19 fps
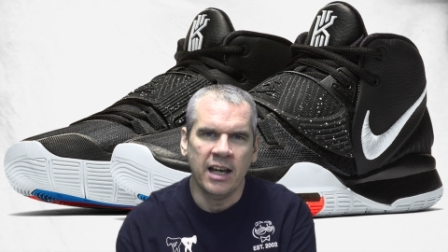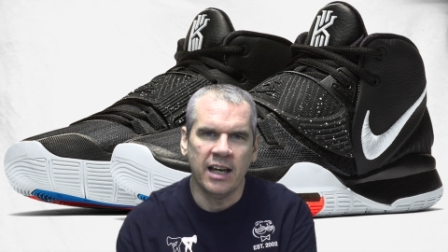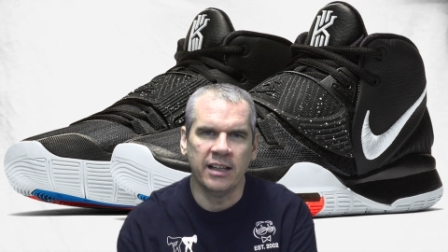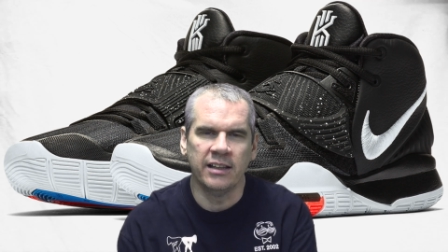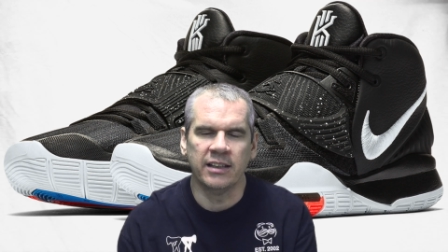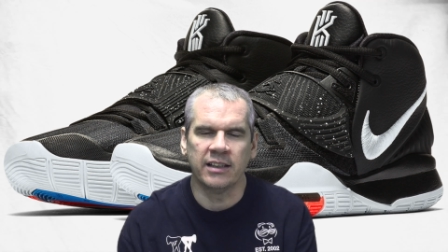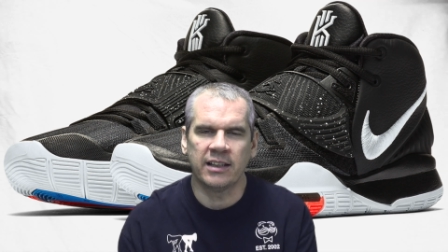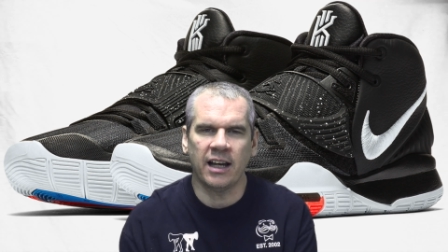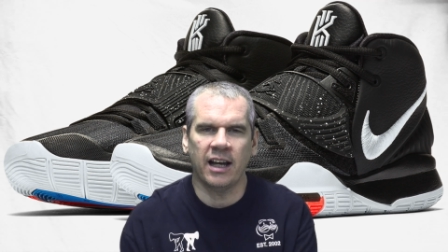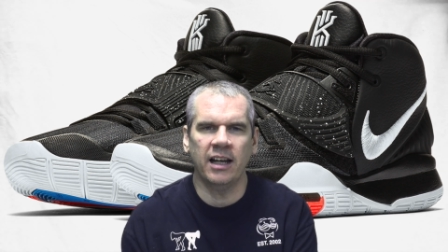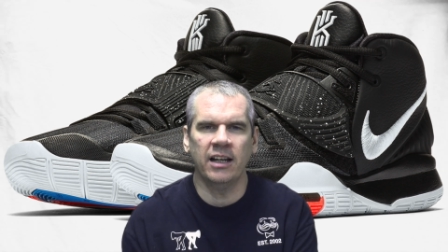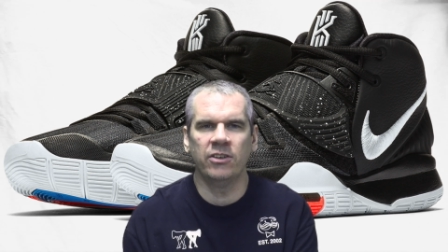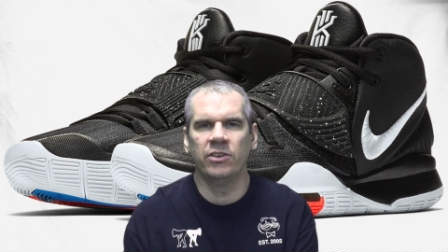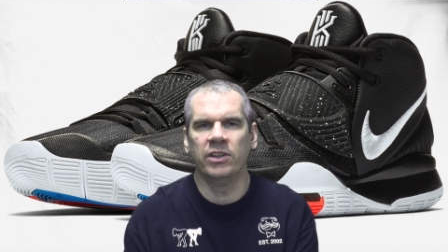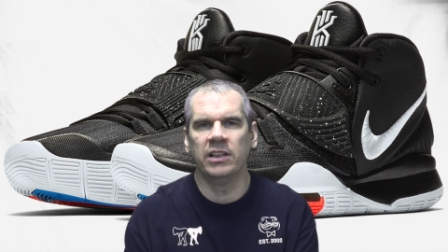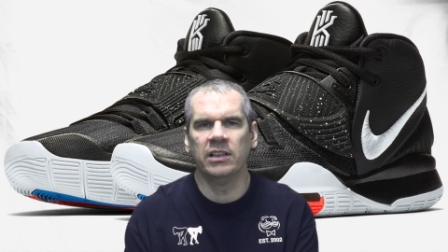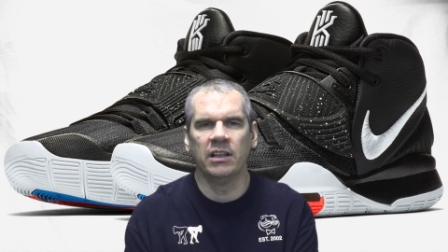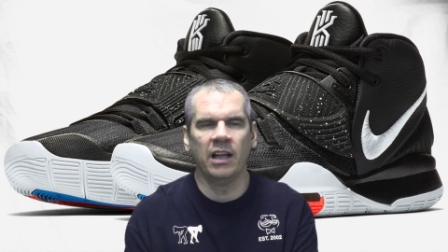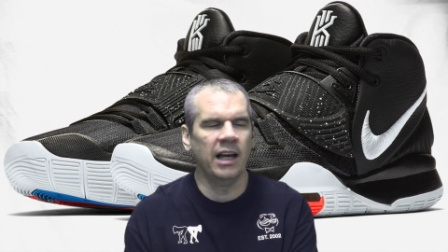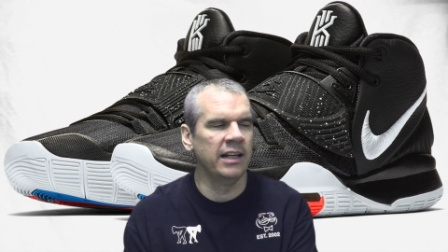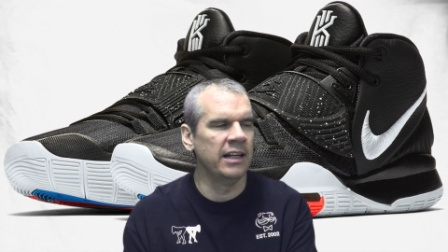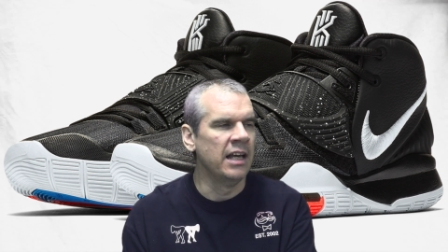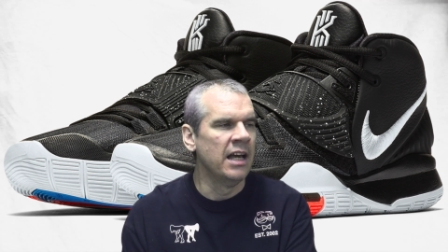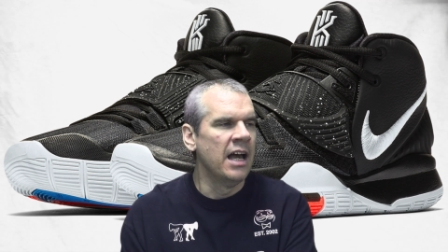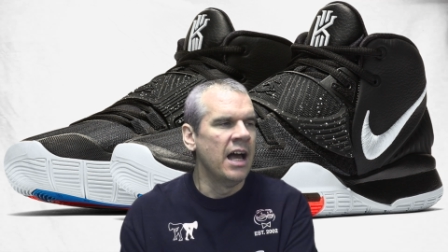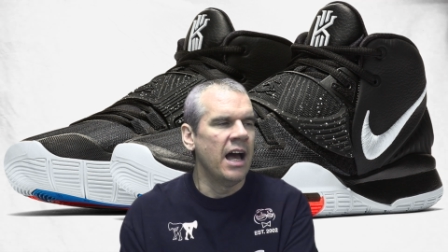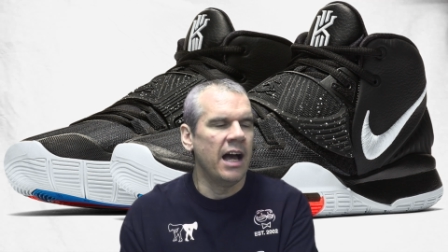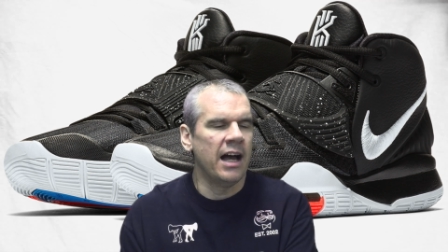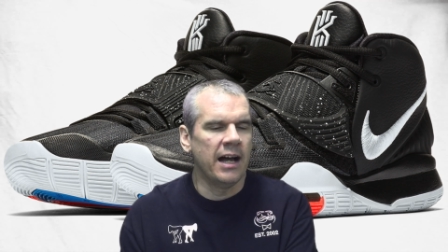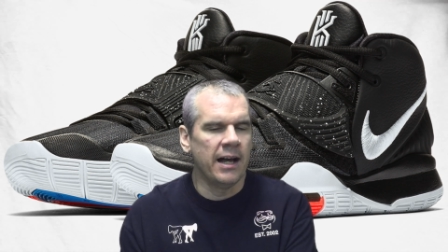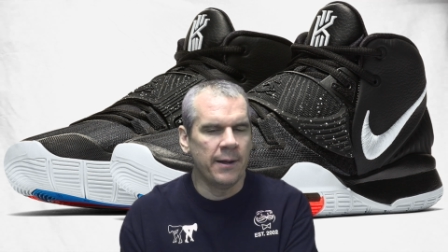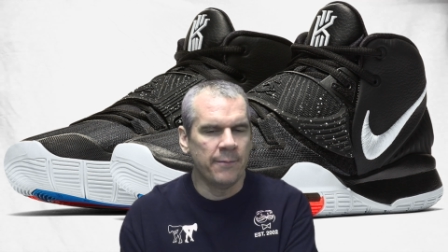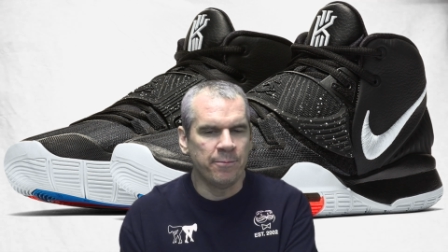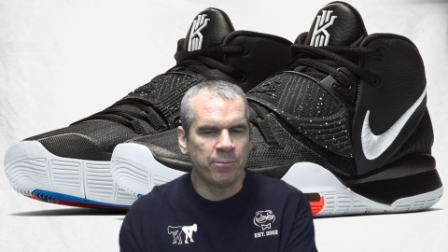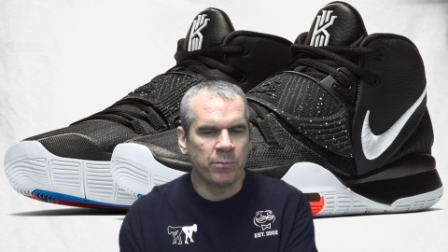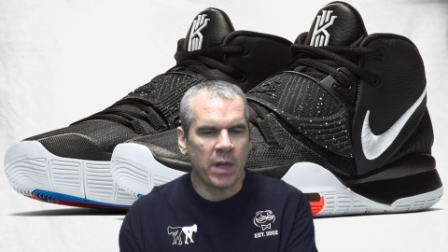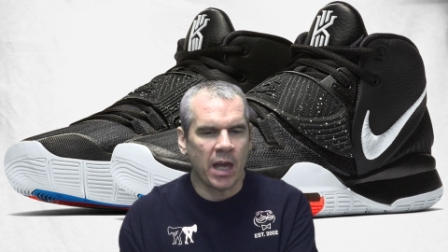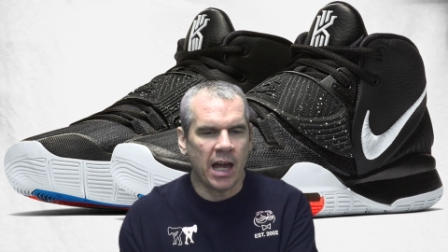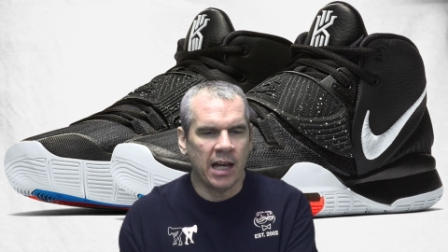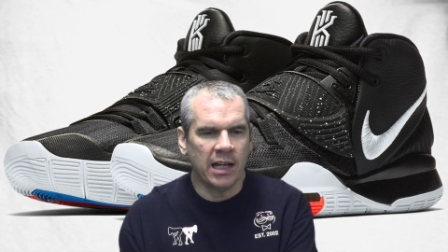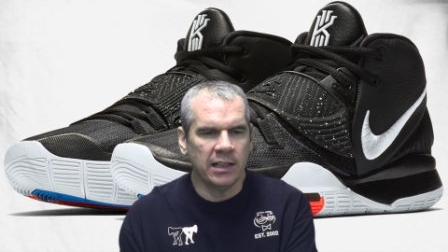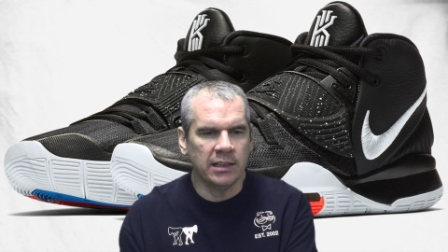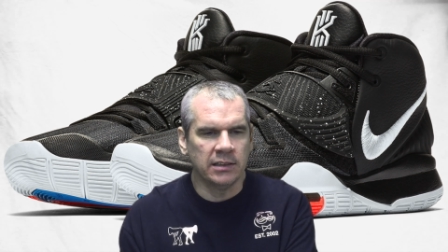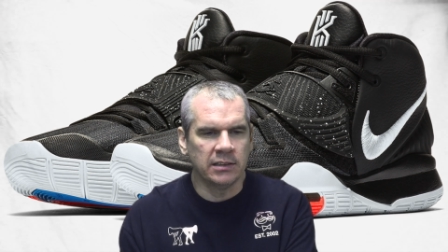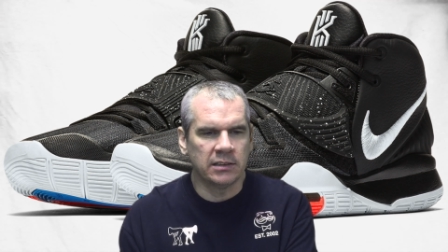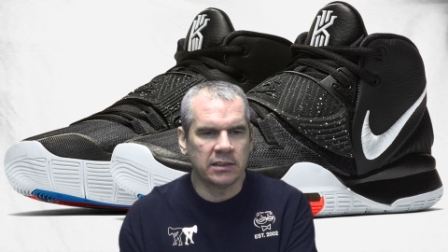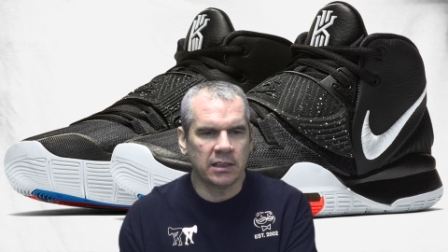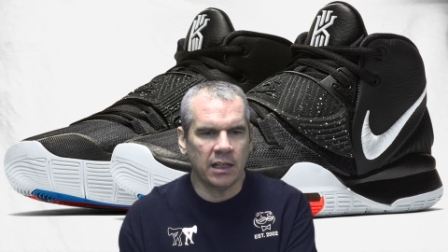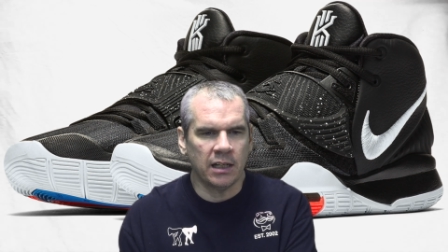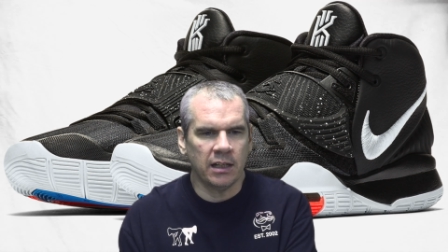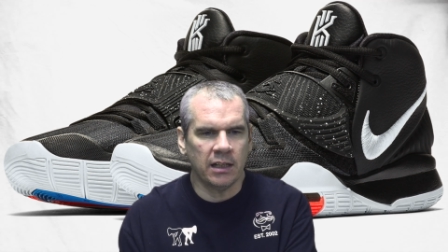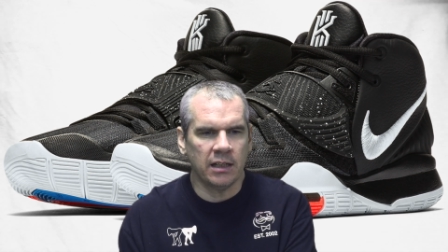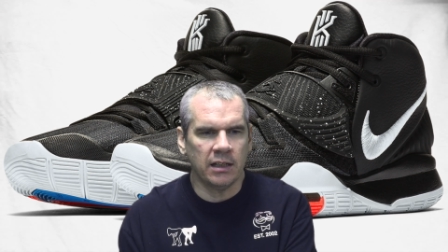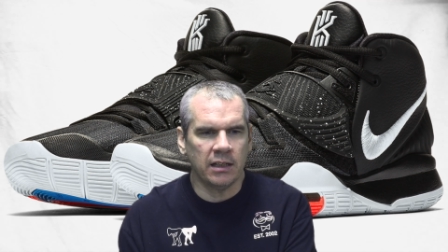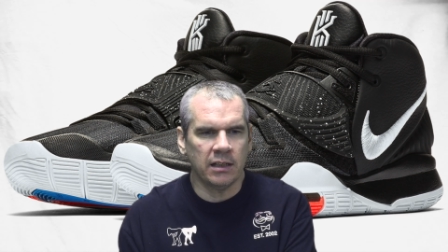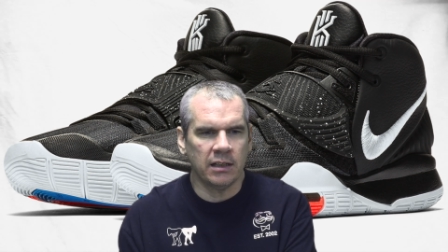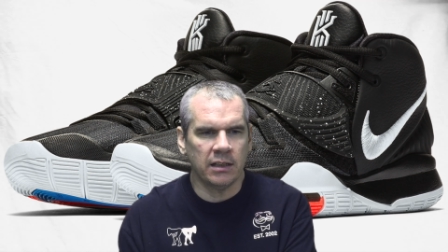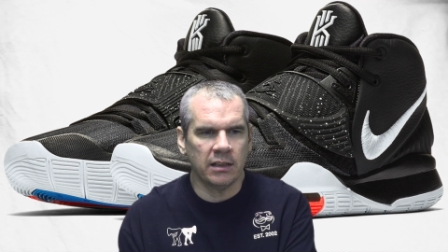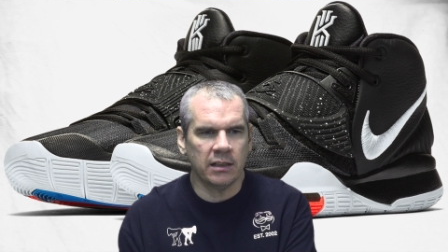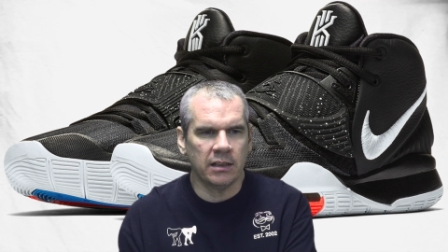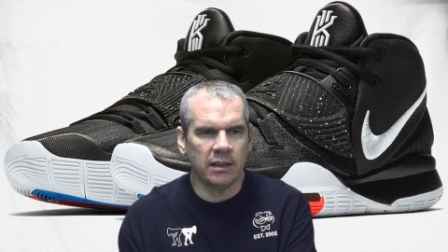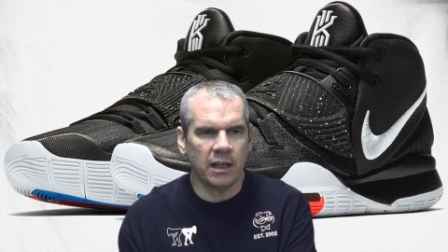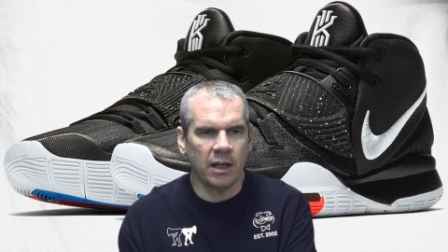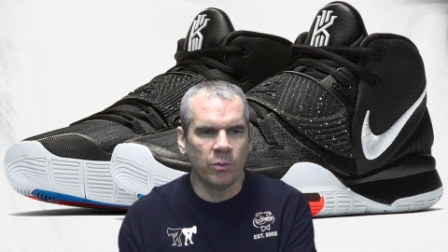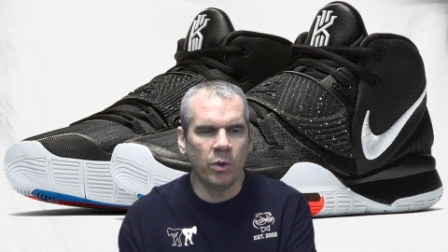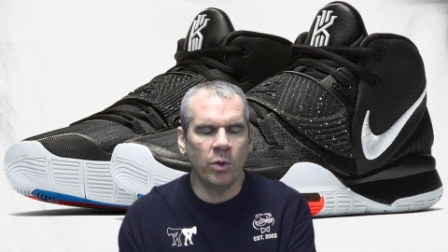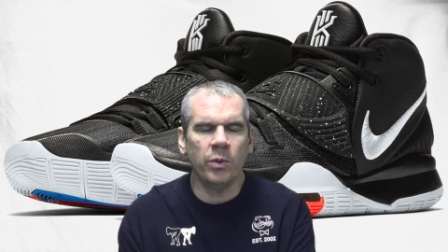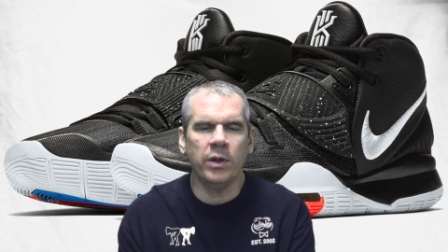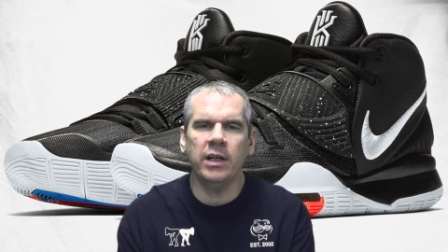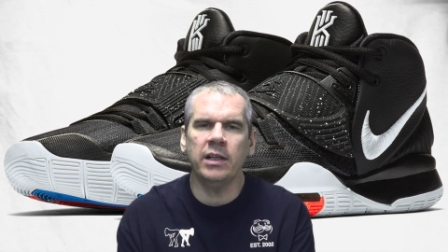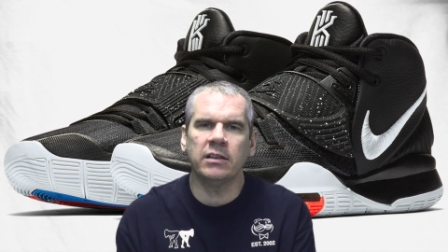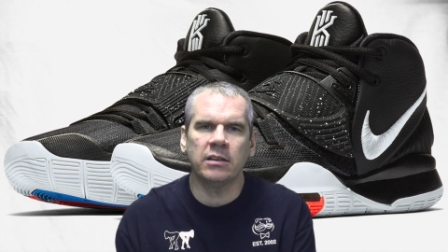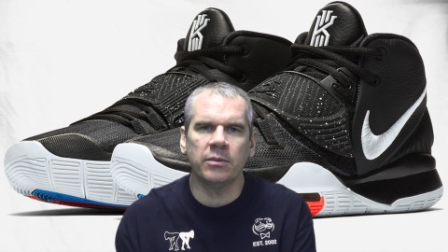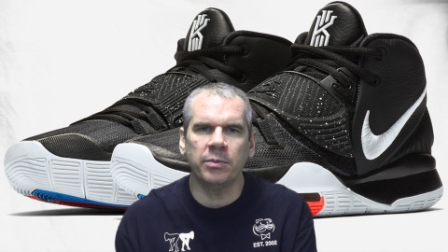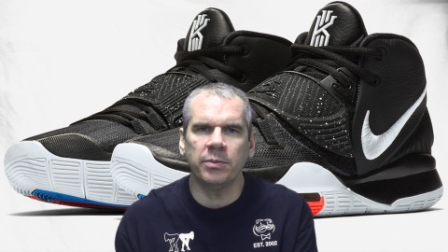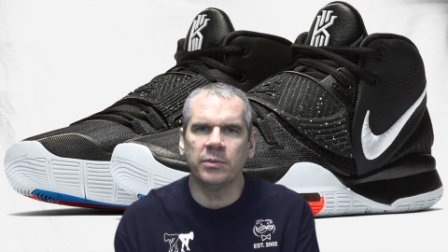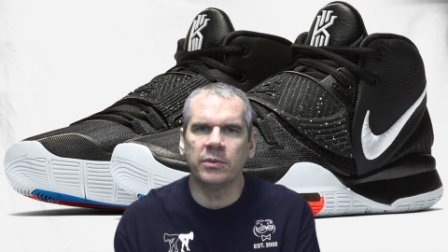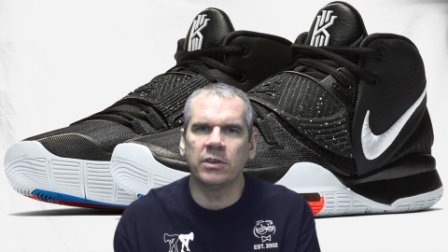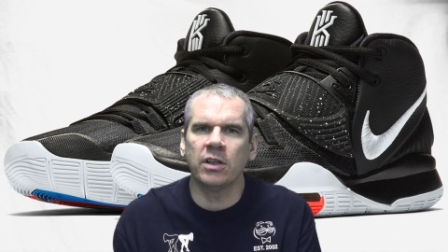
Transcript: in the Kyrie line. Um, and uh, and what we need to,